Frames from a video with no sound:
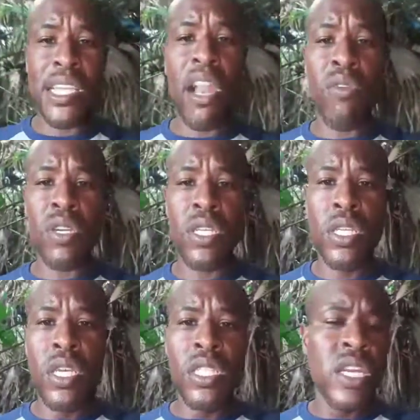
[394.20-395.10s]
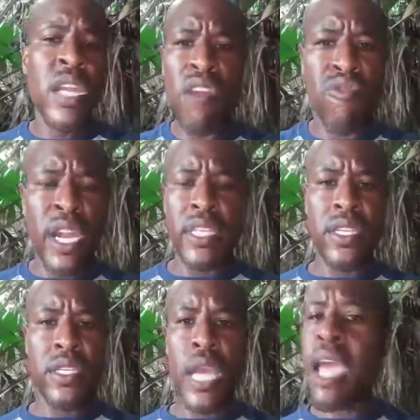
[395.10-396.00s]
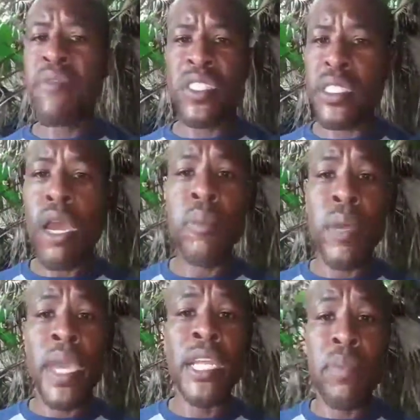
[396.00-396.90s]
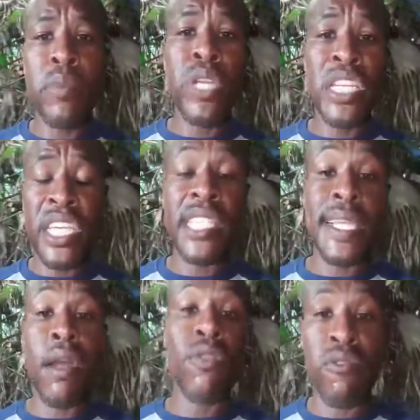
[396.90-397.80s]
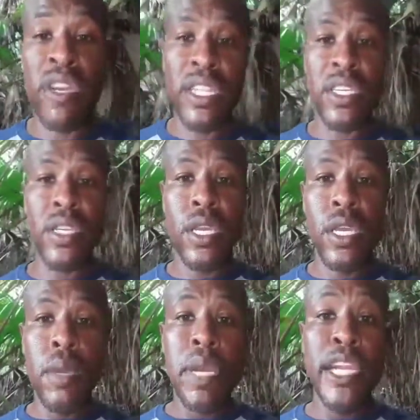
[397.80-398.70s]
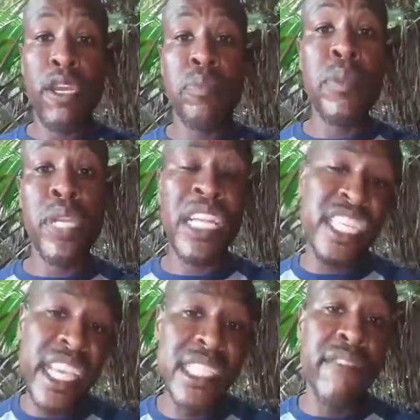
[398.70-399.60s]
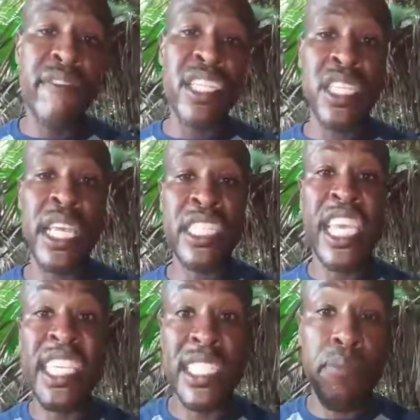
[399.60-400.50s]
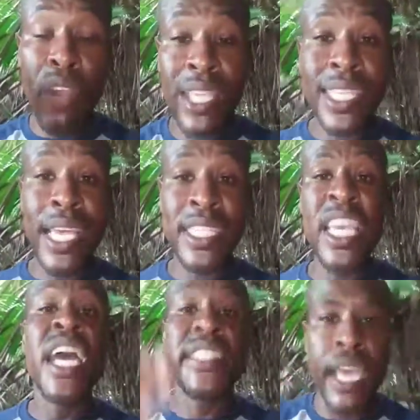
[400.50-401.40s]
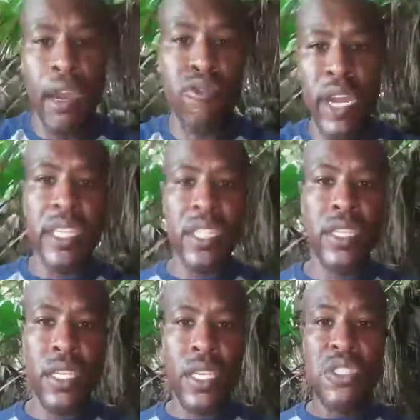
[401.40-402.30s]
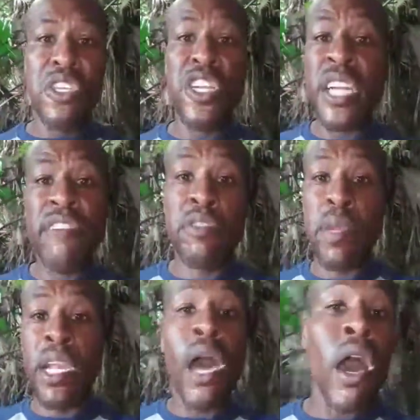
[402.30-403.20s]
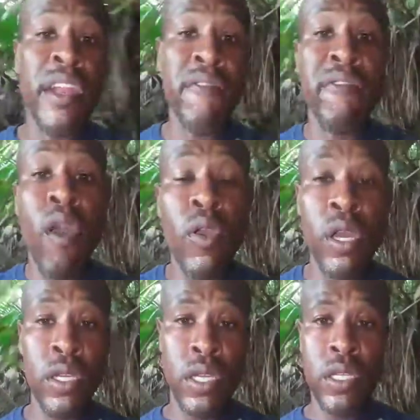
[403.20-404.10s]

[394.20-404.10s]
clout? They're not rich. Tell me how many people that chase clout are rich. But I know people that chase the vision and chase the process that are rich. So you don't have to be loud and vulgar